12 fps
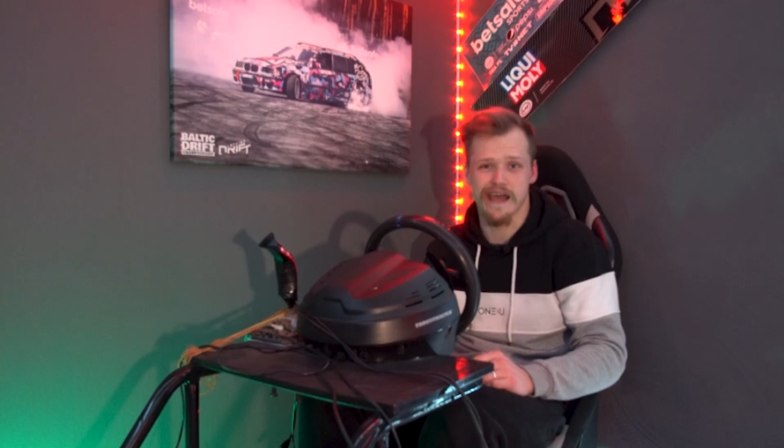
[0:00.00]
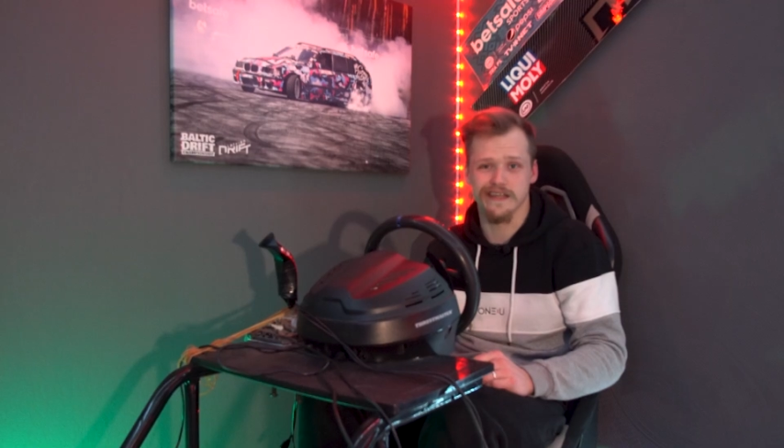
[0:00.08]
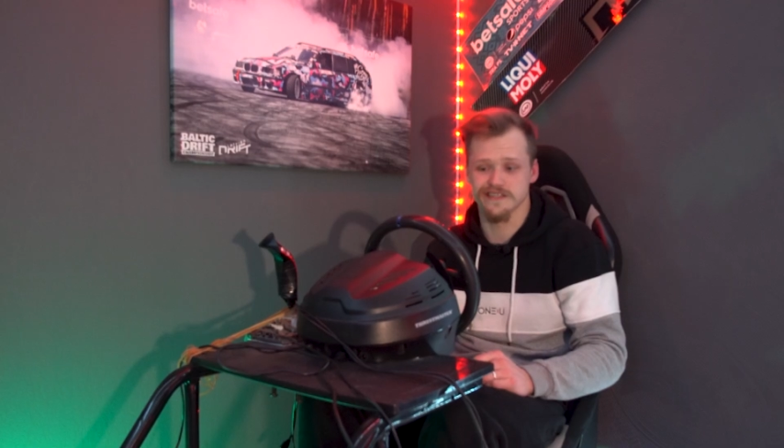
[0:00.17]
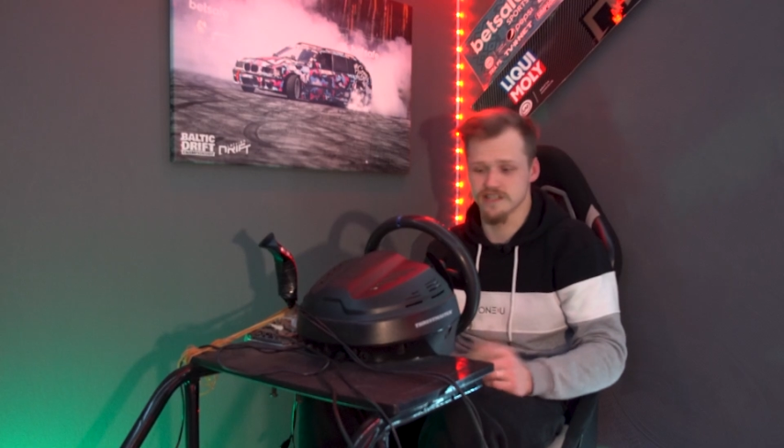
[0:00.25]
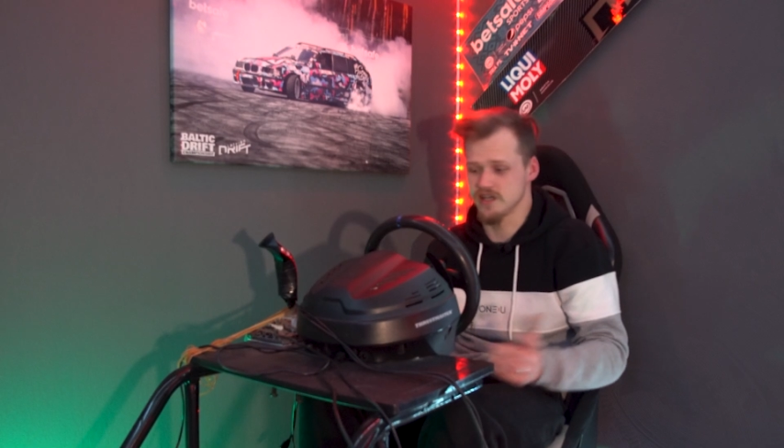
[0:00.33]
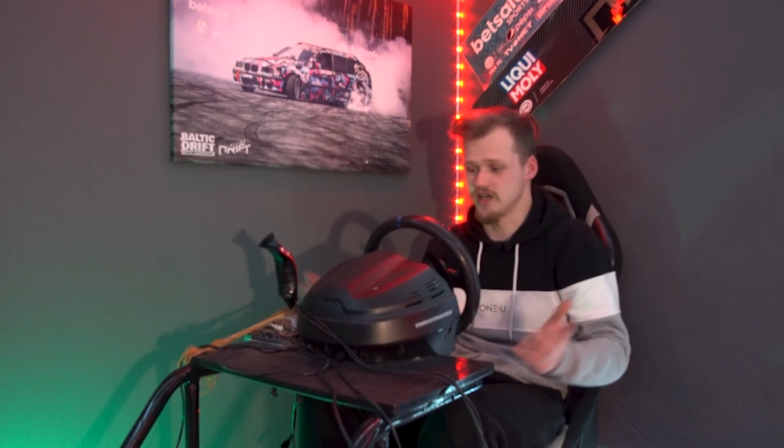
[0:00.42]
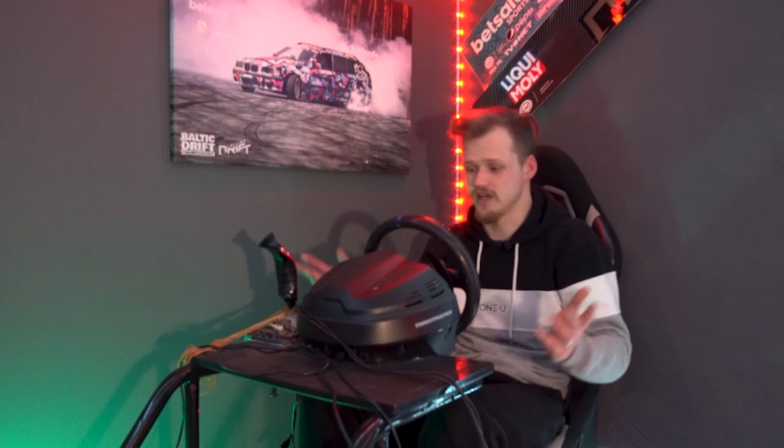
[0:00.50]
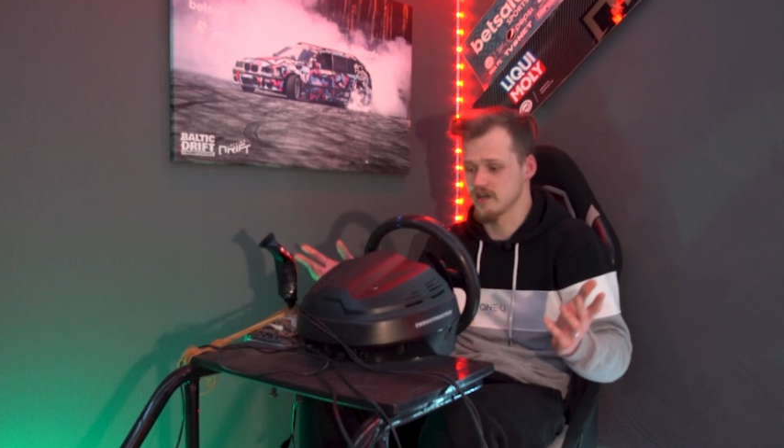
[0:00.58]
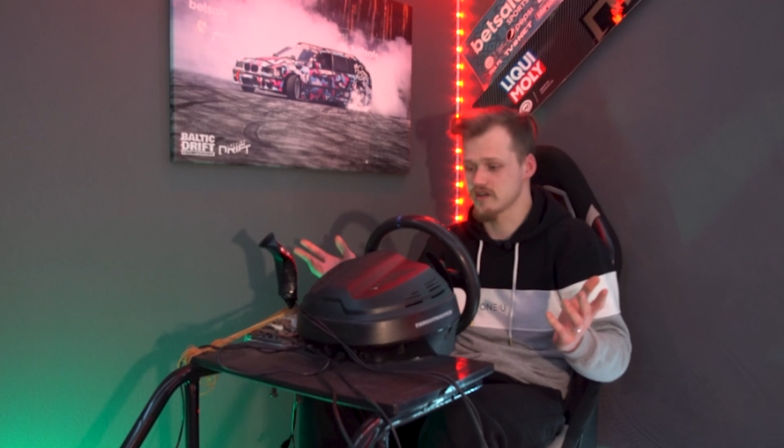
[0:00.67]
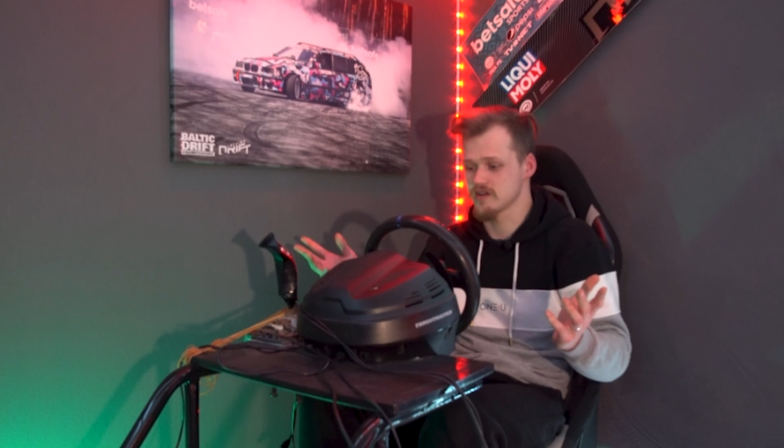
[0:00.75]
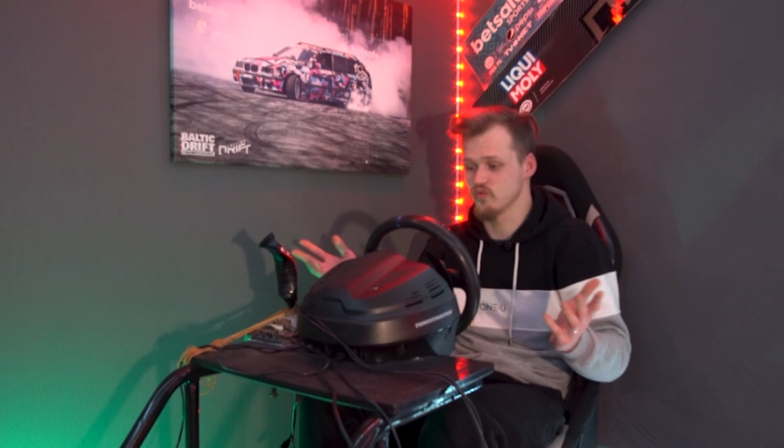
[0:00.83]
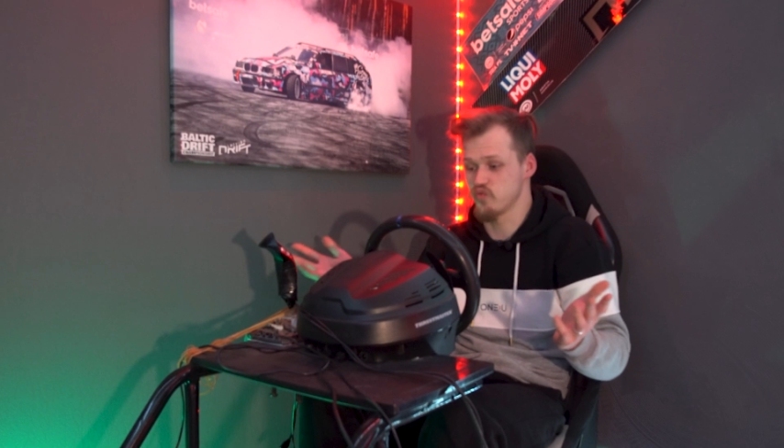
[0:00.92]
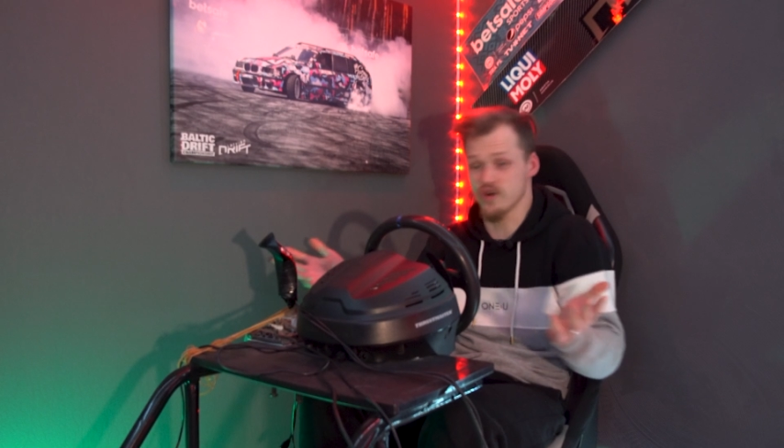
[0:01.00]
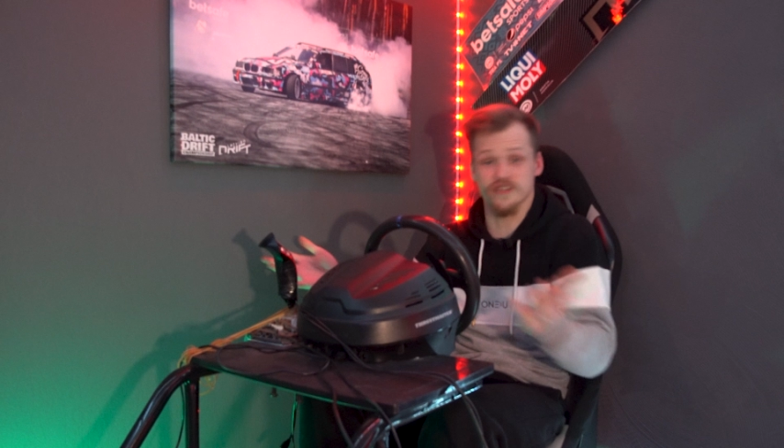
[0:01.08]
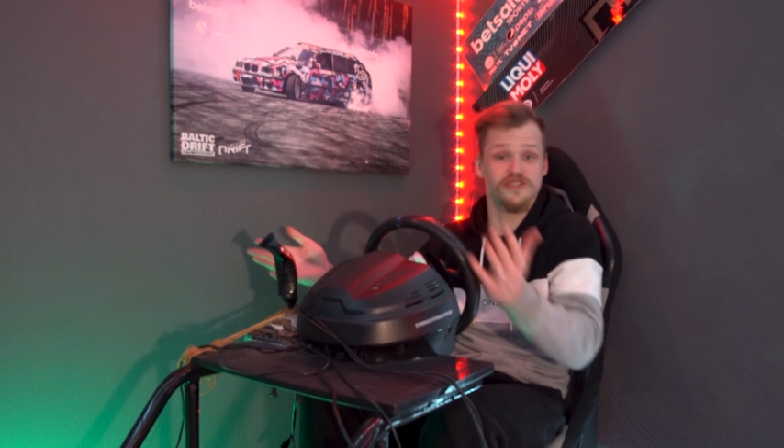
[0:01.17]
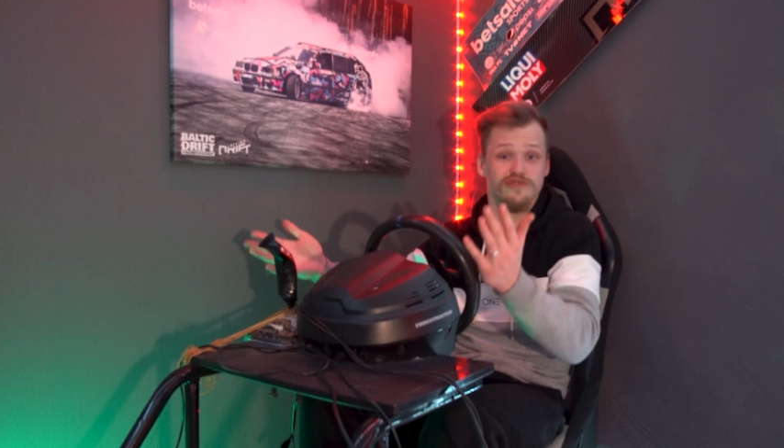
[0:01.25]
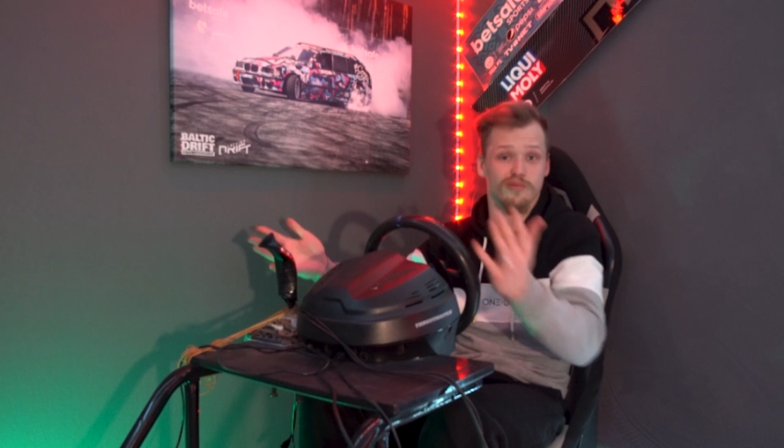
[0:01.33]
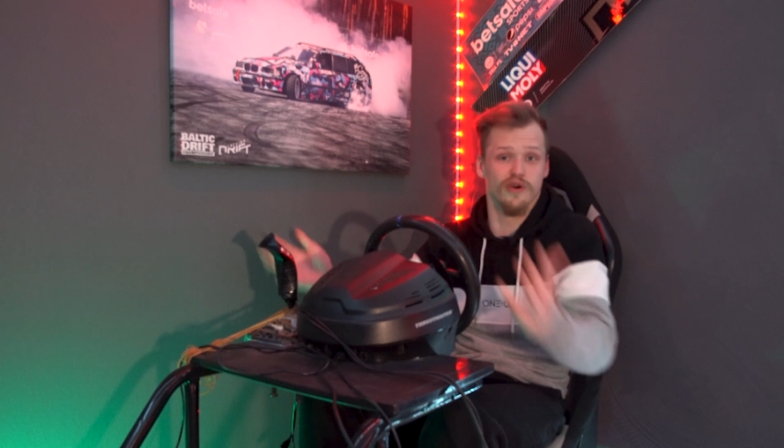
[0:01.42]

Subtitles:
and once you've